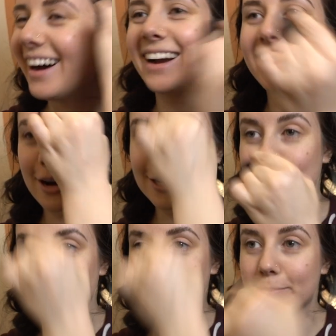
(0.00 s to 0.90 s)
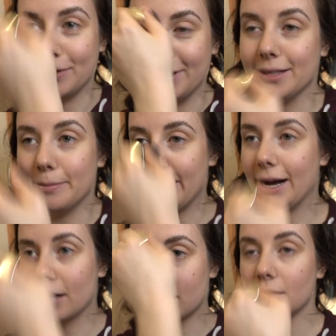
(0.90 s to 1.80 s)
I got you, people in the
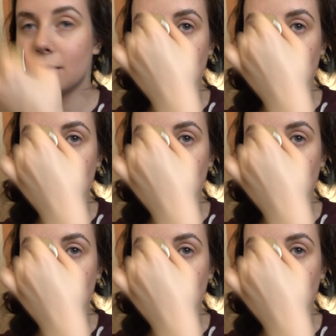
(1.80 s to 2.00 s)
back.